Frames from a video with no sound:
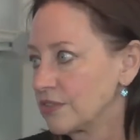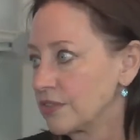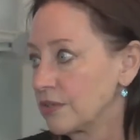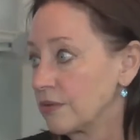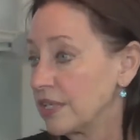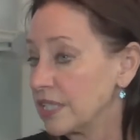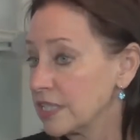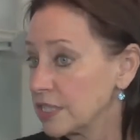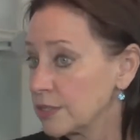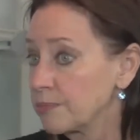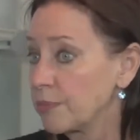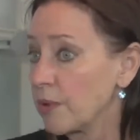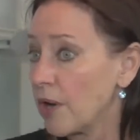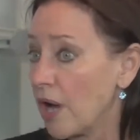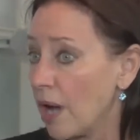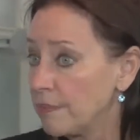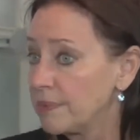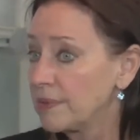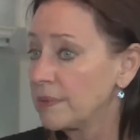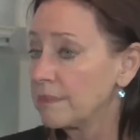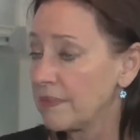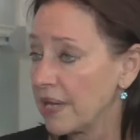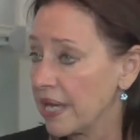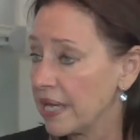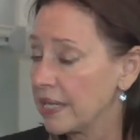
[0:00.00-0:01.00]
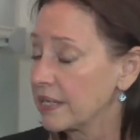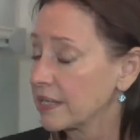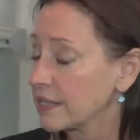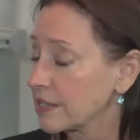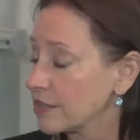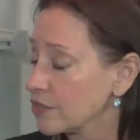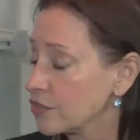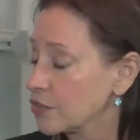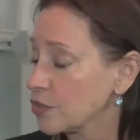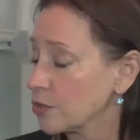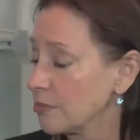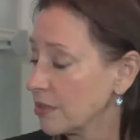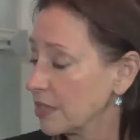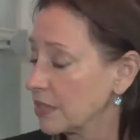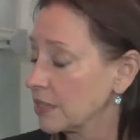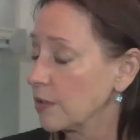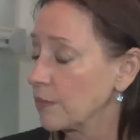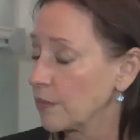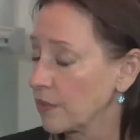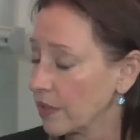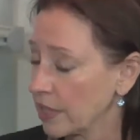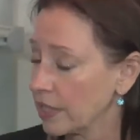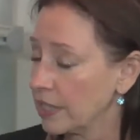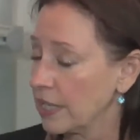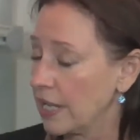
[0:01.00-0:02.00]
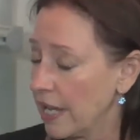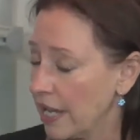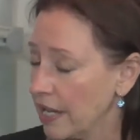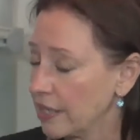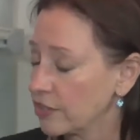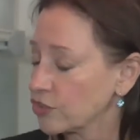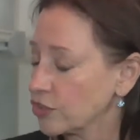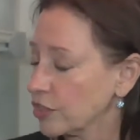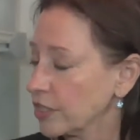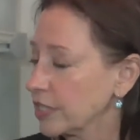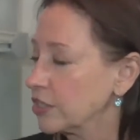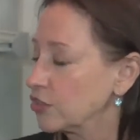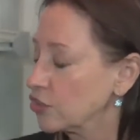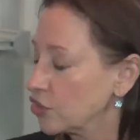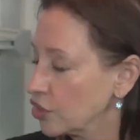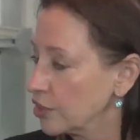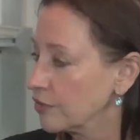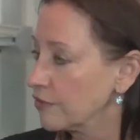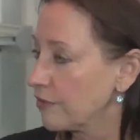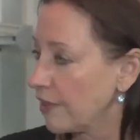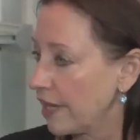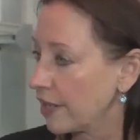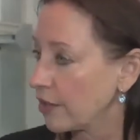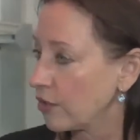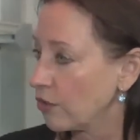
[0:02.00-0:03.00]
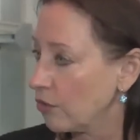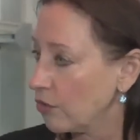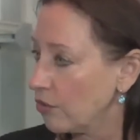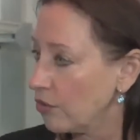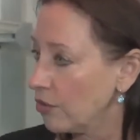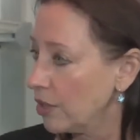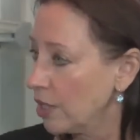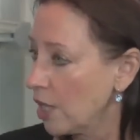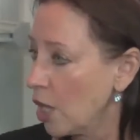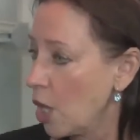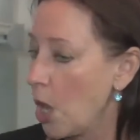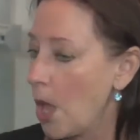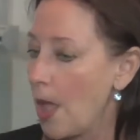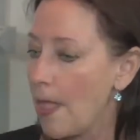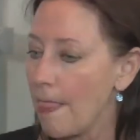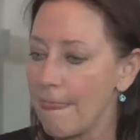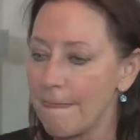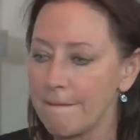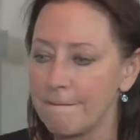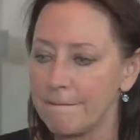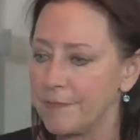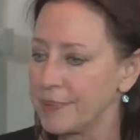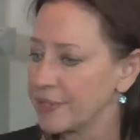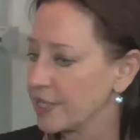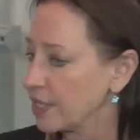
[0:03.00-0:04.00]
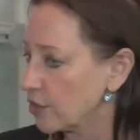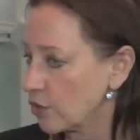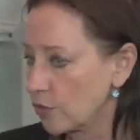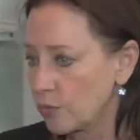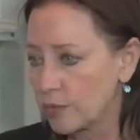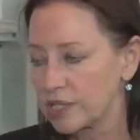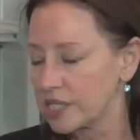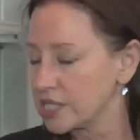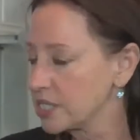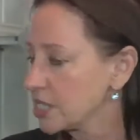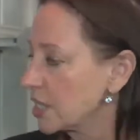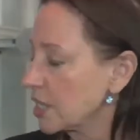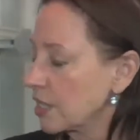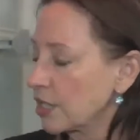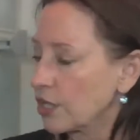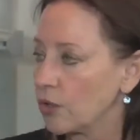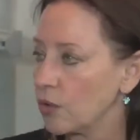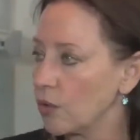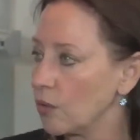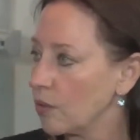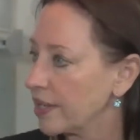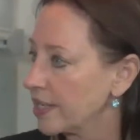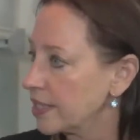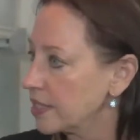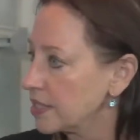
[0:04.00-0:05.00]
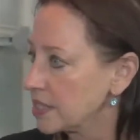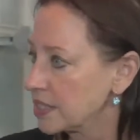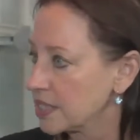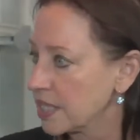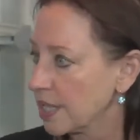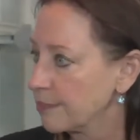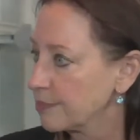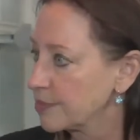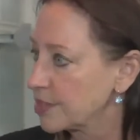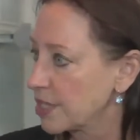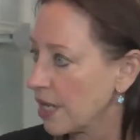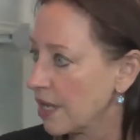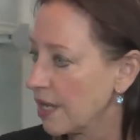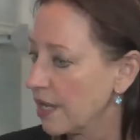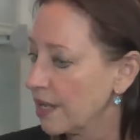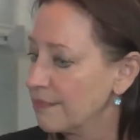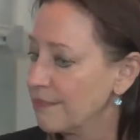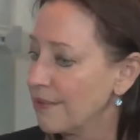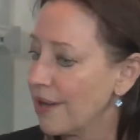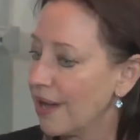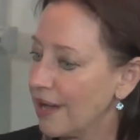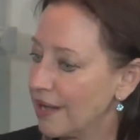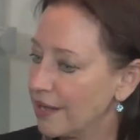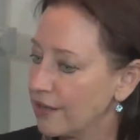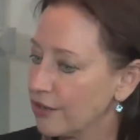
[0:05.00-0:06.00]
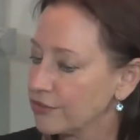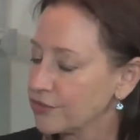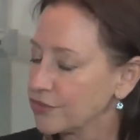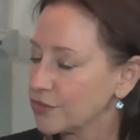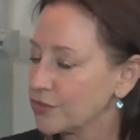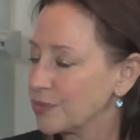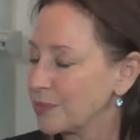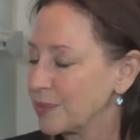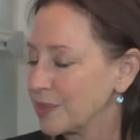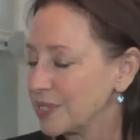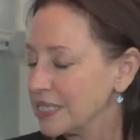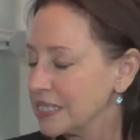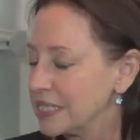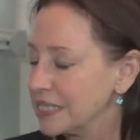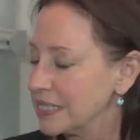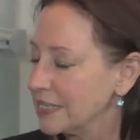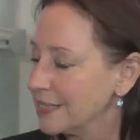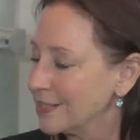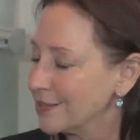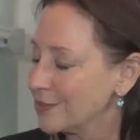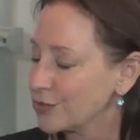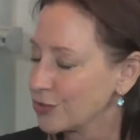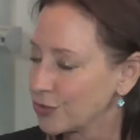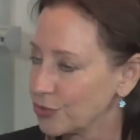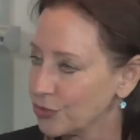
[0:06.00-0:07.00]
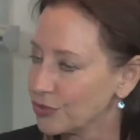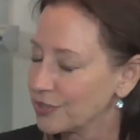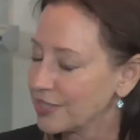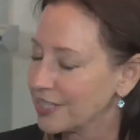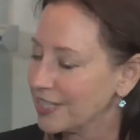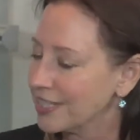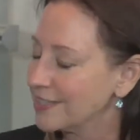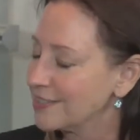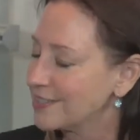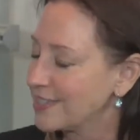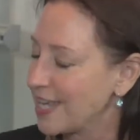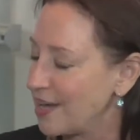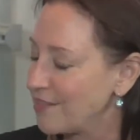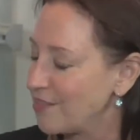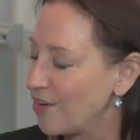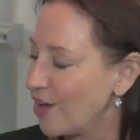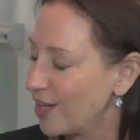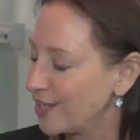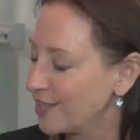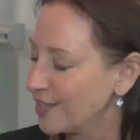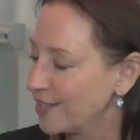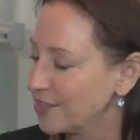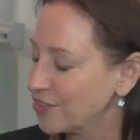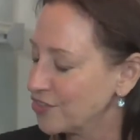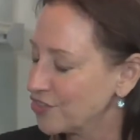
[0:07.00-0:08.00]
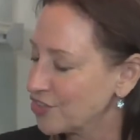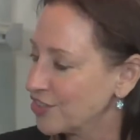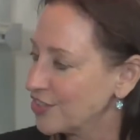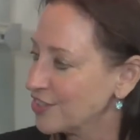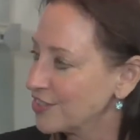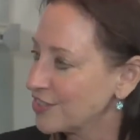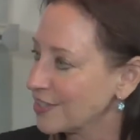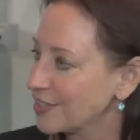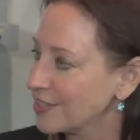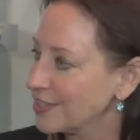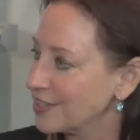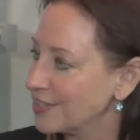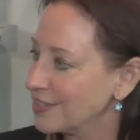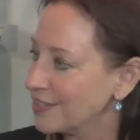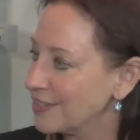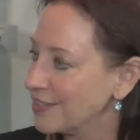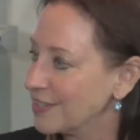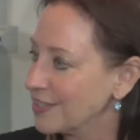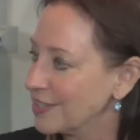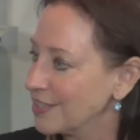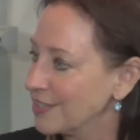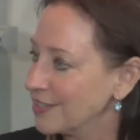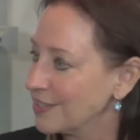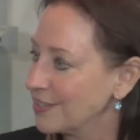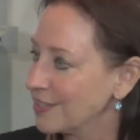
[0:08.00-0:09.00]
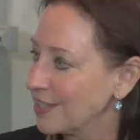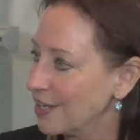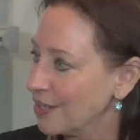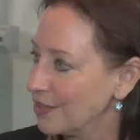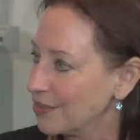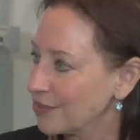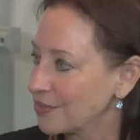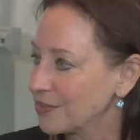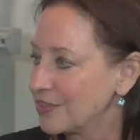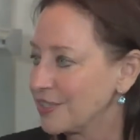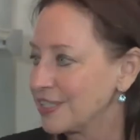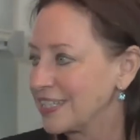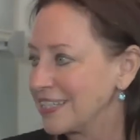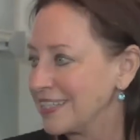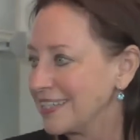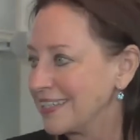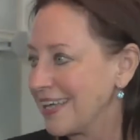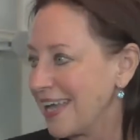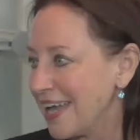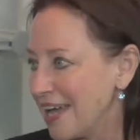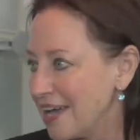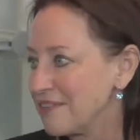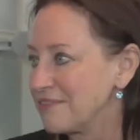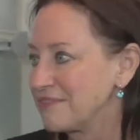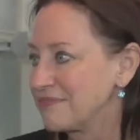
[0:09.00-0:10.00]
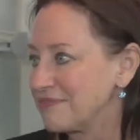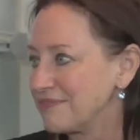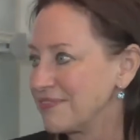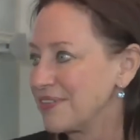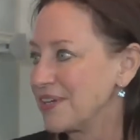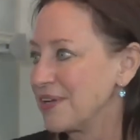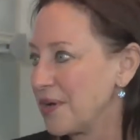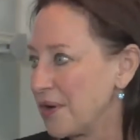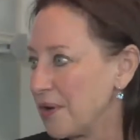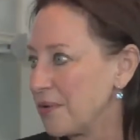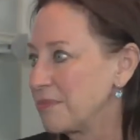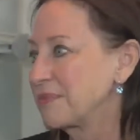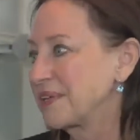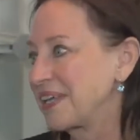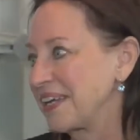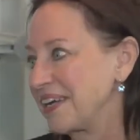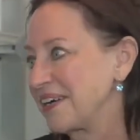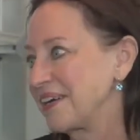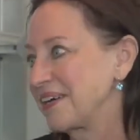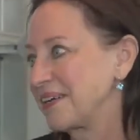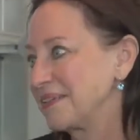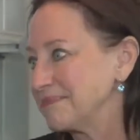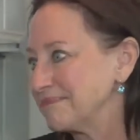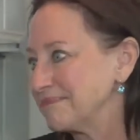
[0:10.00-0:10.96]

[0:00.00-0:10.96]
So it's problematic assuming that we're going to actually achieve that goal, but I don't want to see it go away at the same time. I also want to see school kids have hot lunches and the elderly have home care.